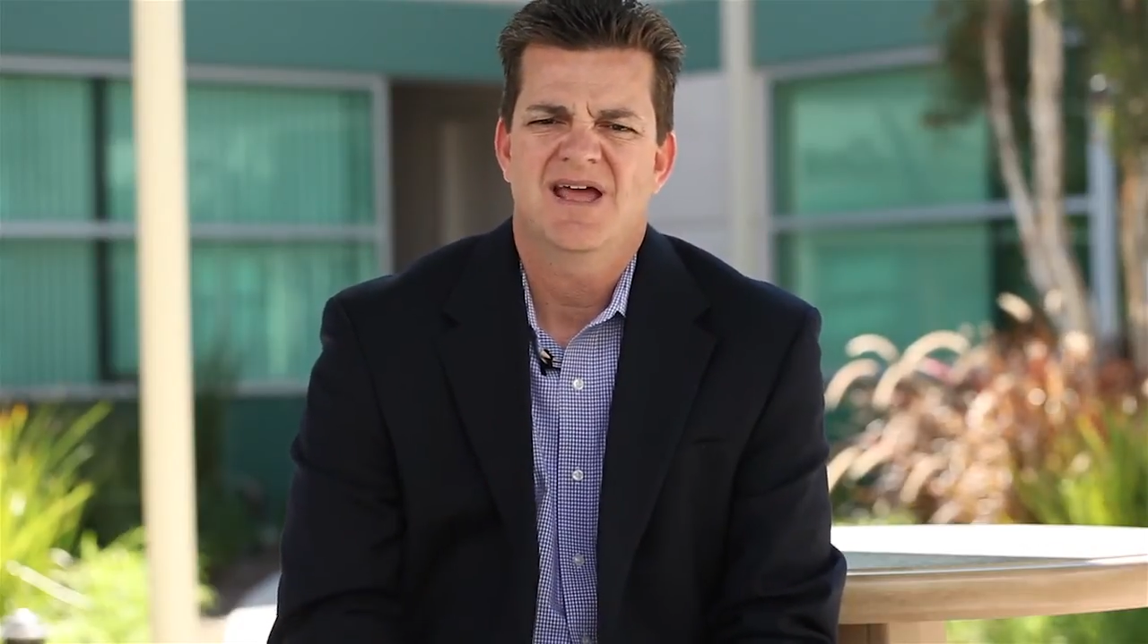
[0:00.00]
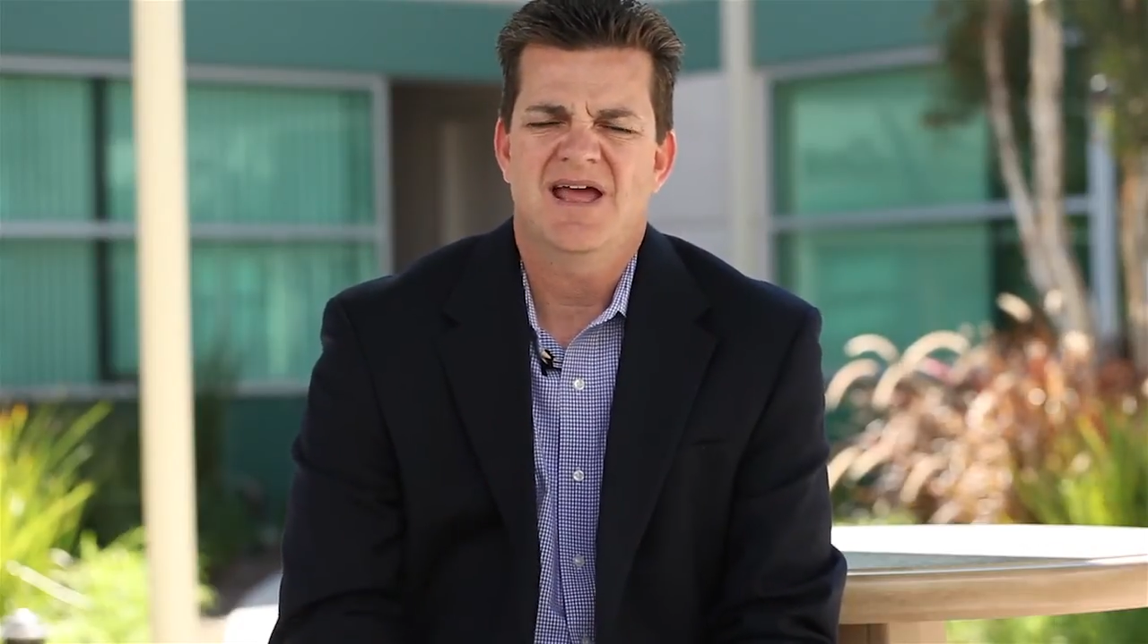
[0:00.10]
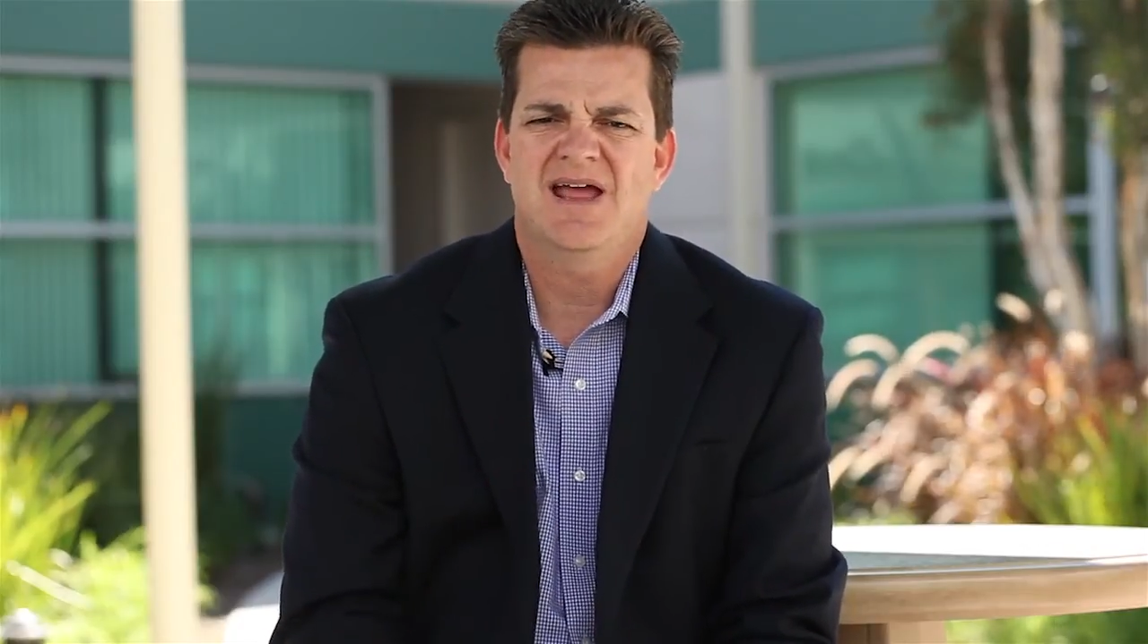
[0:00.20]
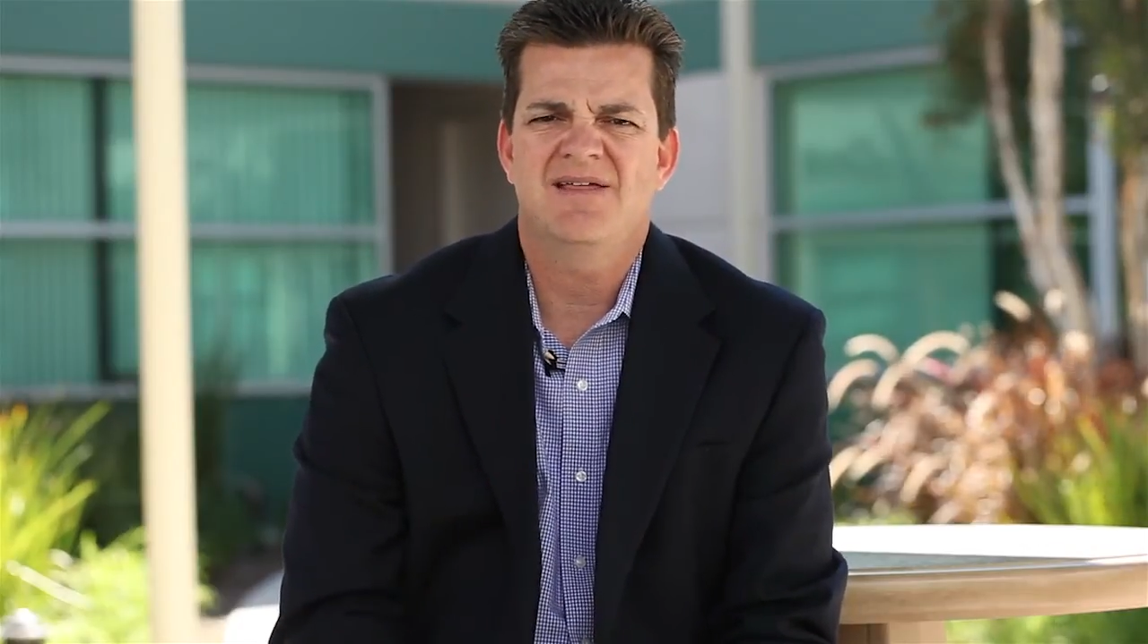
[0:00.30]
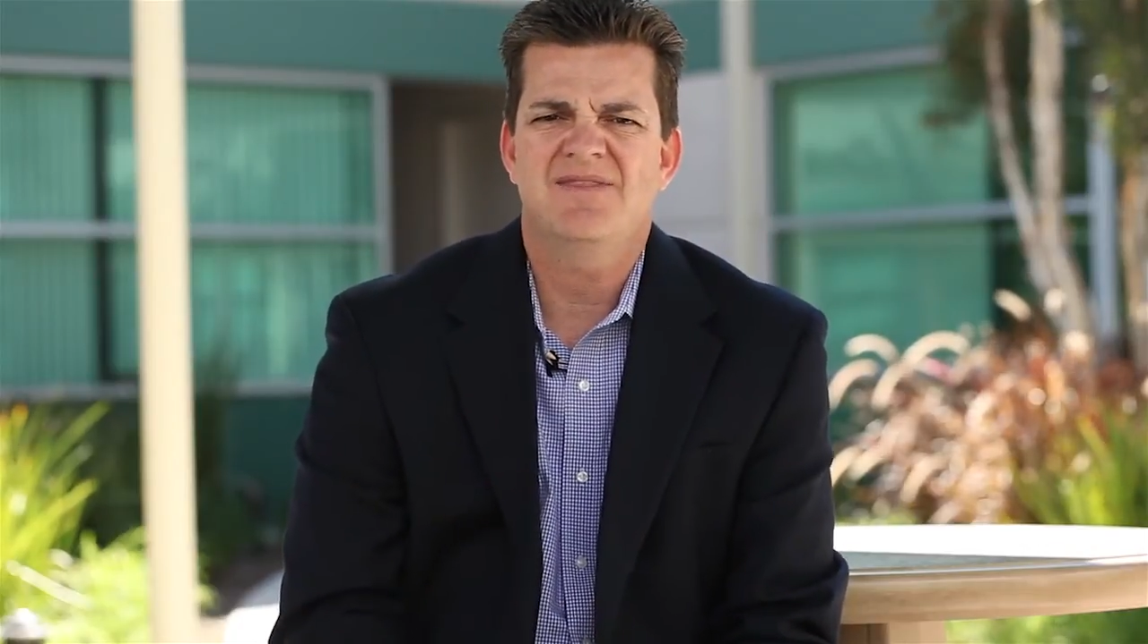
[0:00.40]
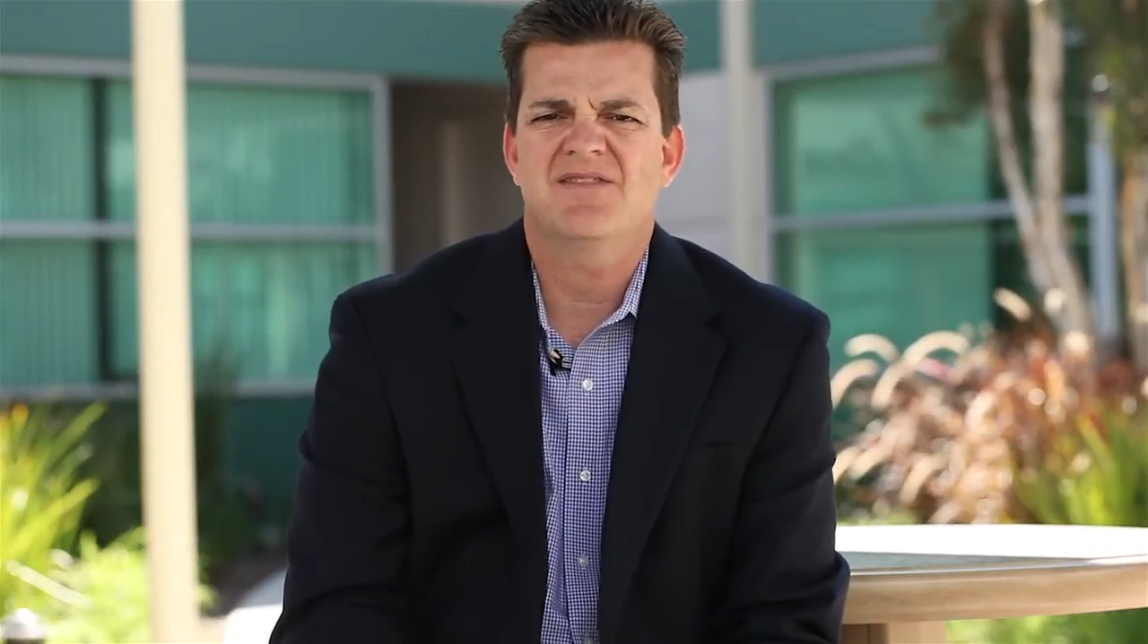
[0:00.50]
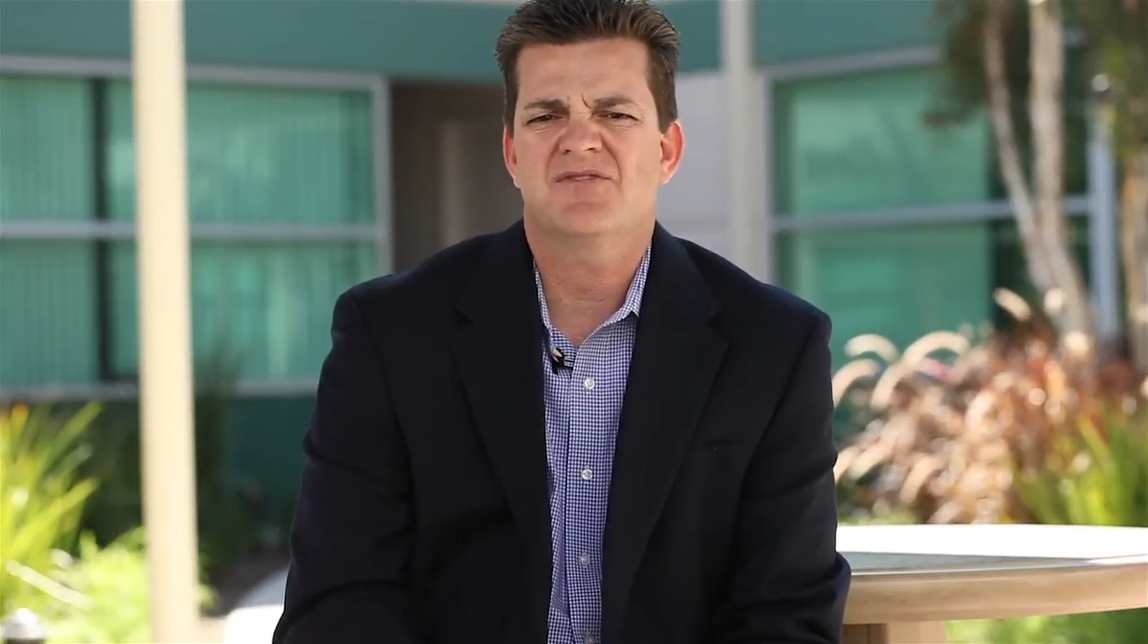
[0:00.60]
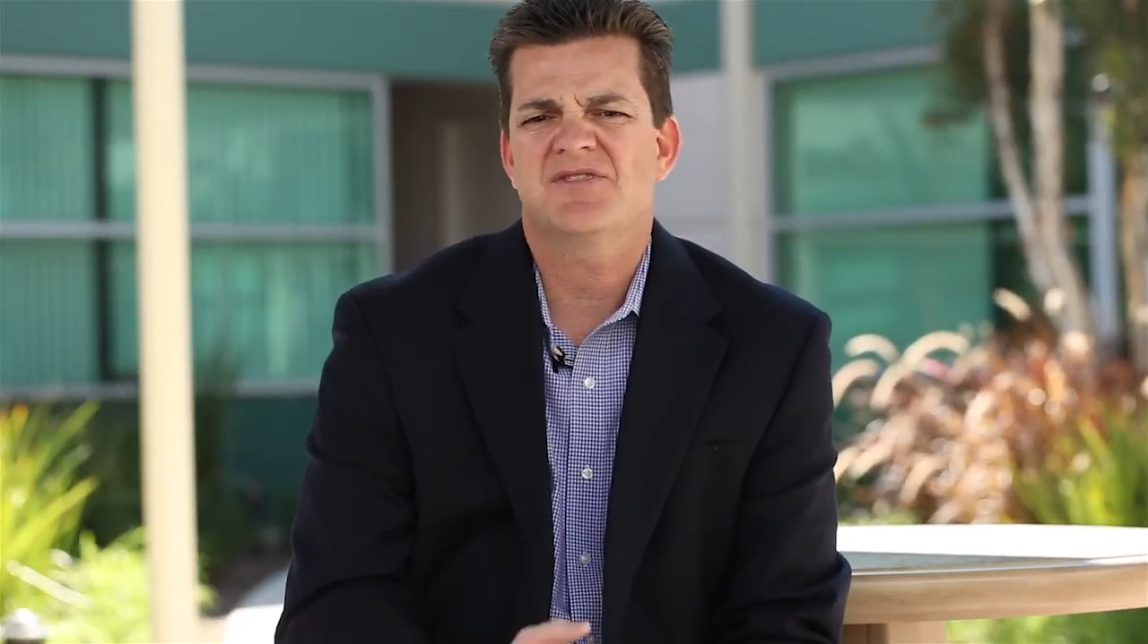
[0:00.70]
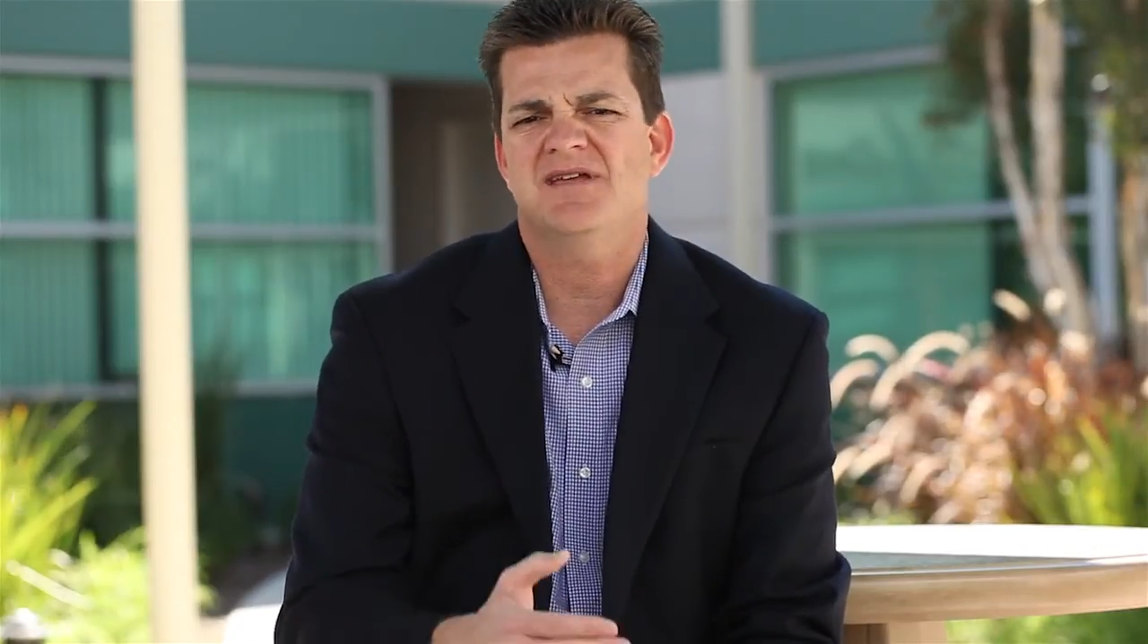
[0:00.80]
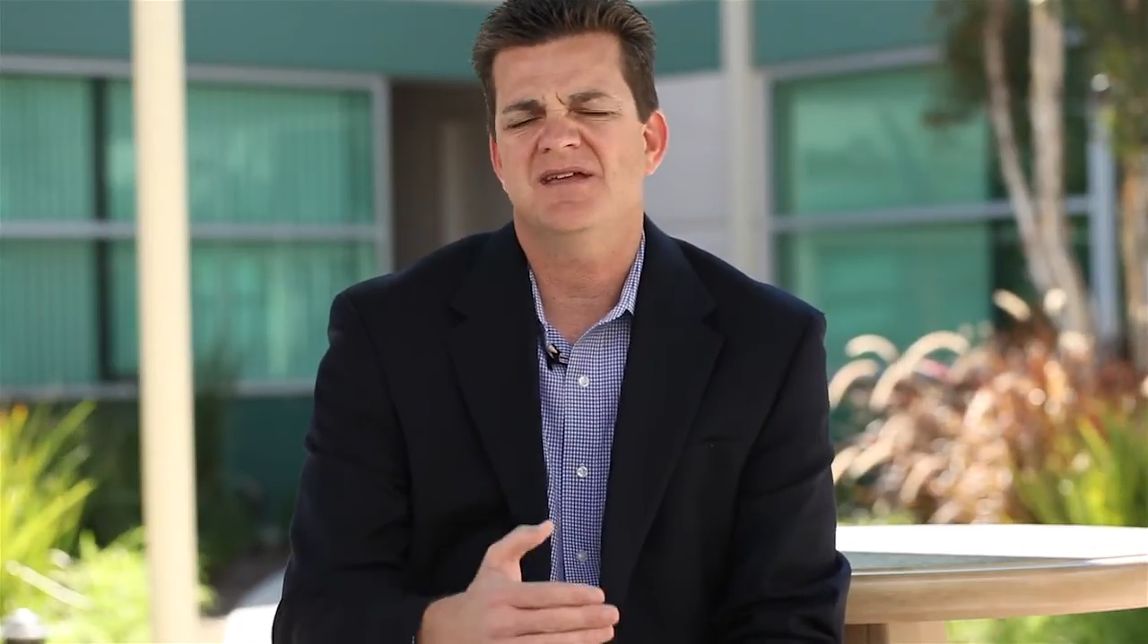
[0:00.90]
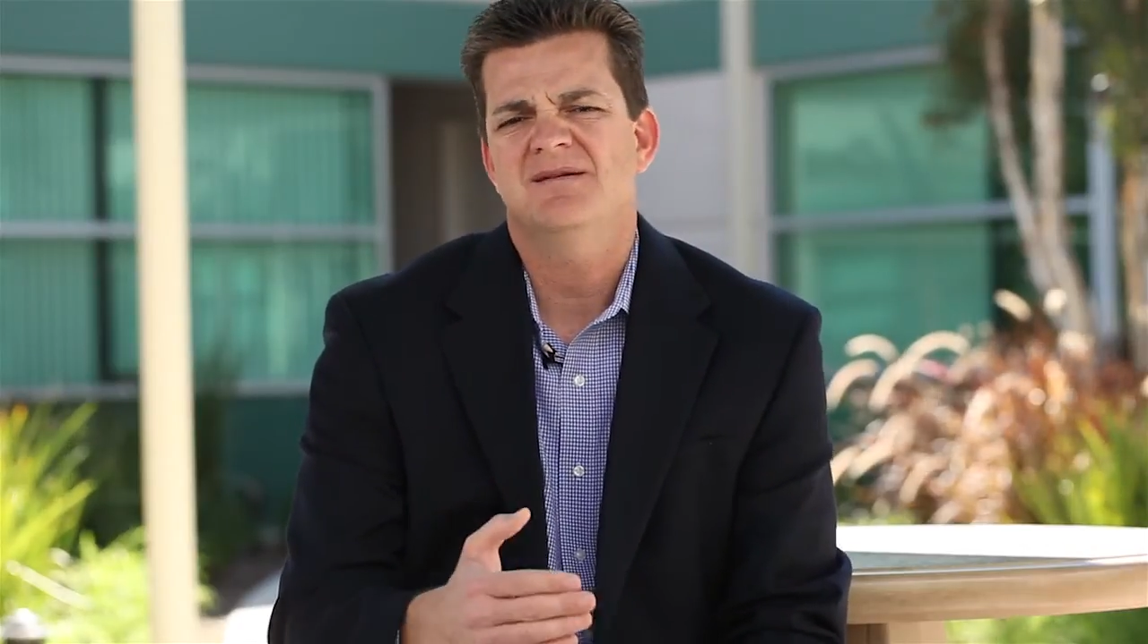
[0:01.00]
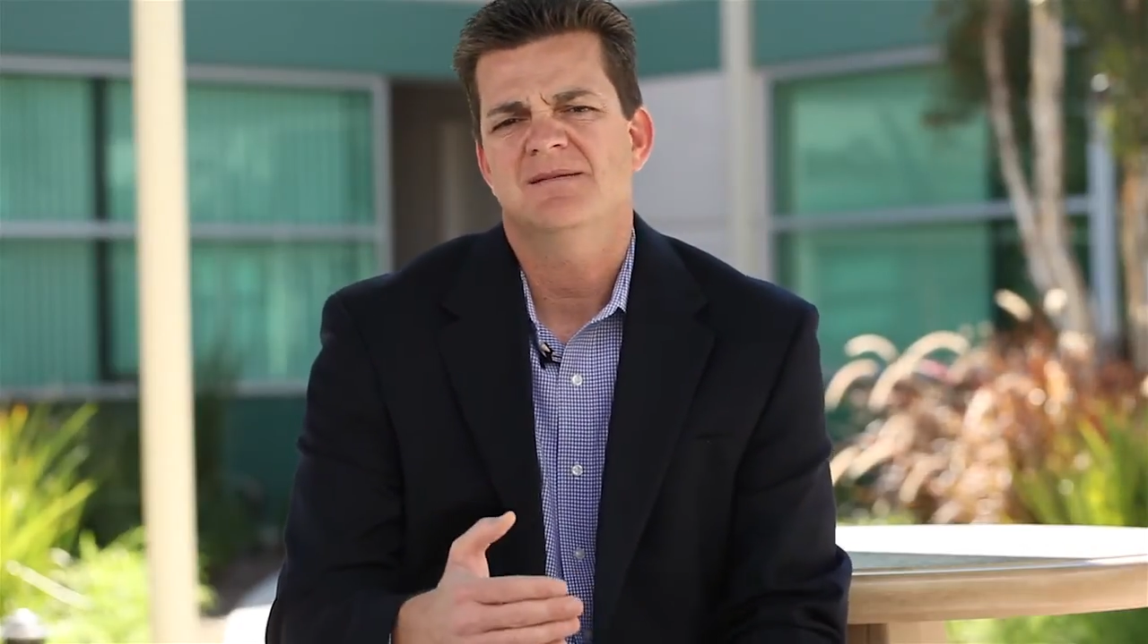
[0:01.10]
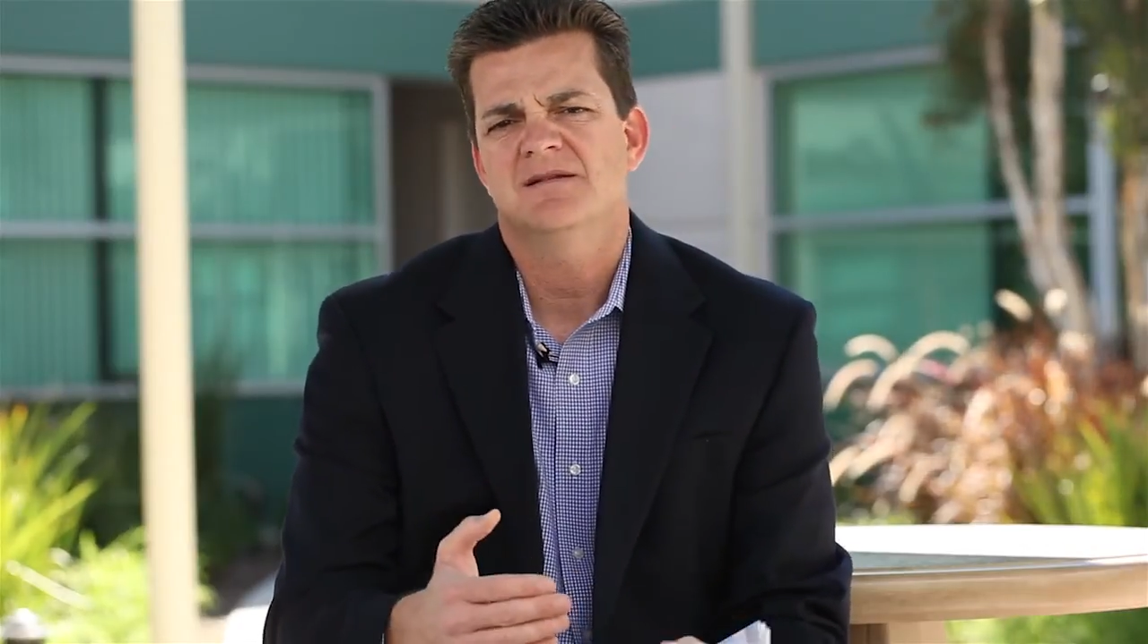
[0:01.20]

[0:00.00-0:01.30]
and that the